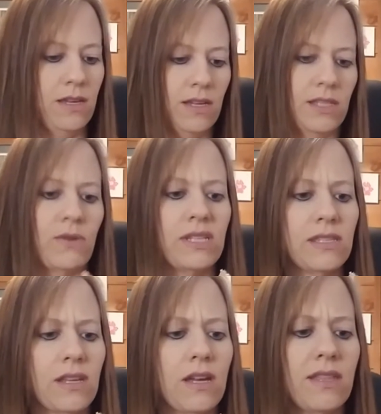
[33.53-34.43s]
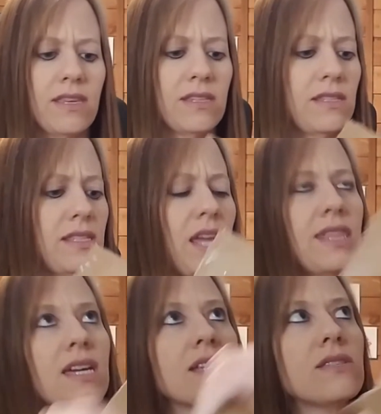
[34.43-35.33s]
So I saw this, I
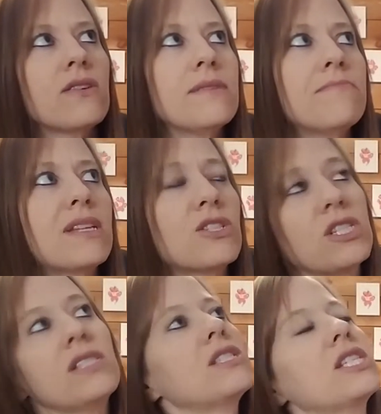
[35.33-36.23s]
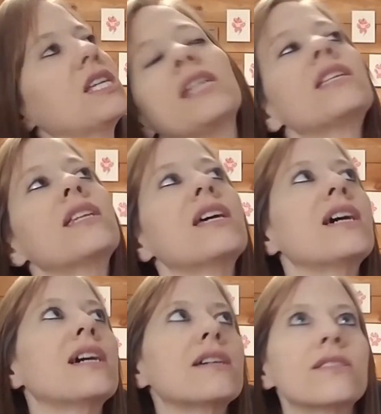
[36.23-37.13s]
think I saw it mentioned in
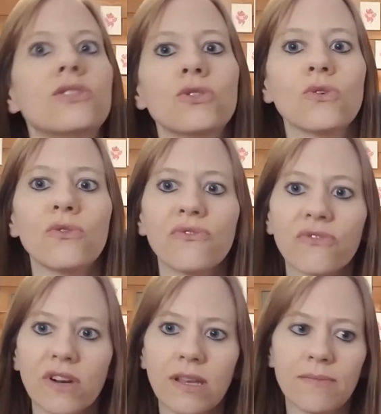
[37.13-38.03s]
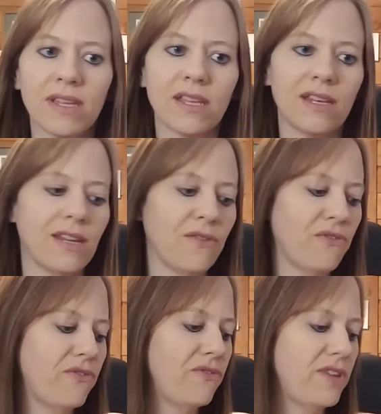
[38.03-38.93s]
the Joel Freeman
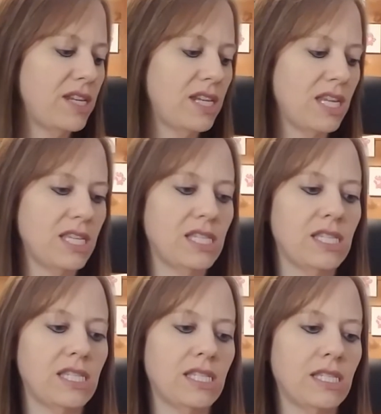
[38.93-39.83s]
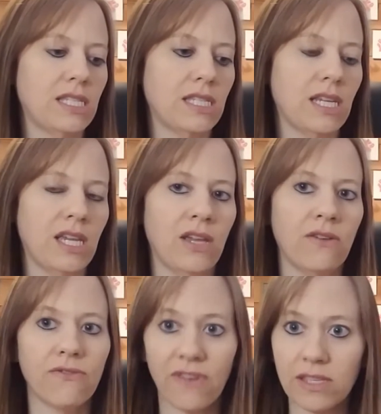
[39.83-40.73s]
Fitness
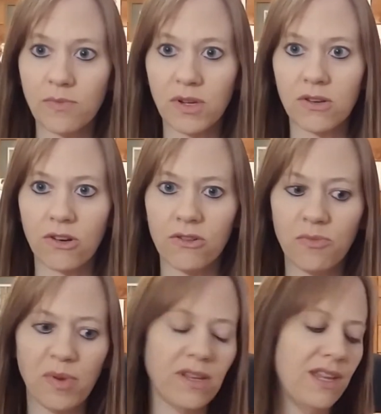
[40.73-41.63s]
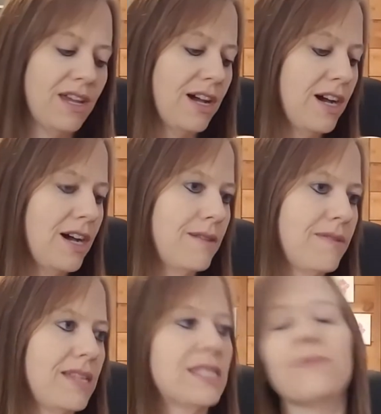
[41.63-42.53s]
Facebook group,
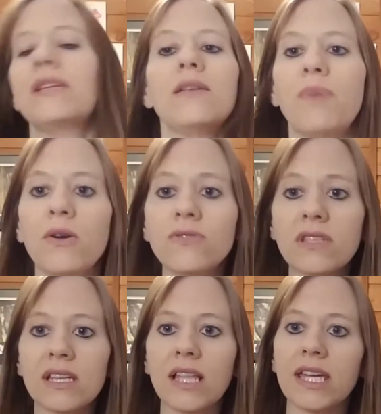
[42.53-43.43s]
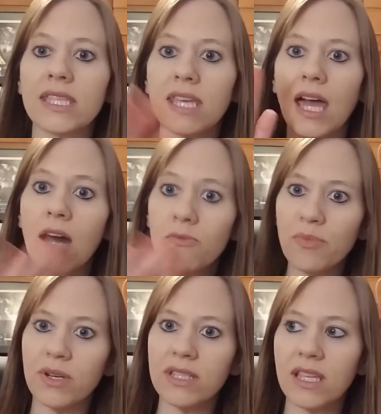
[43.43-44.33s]
and someone had posted like the
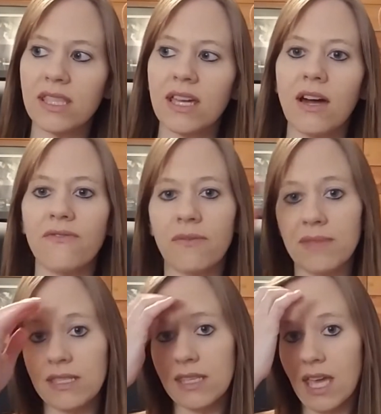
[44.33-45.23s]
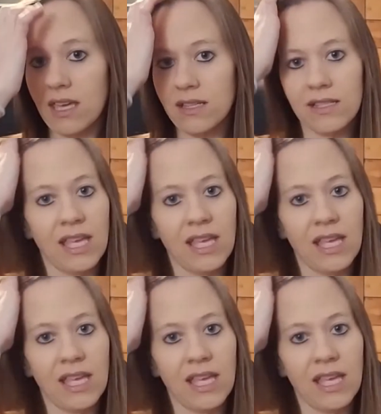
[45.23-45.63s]
output that they got from this scale,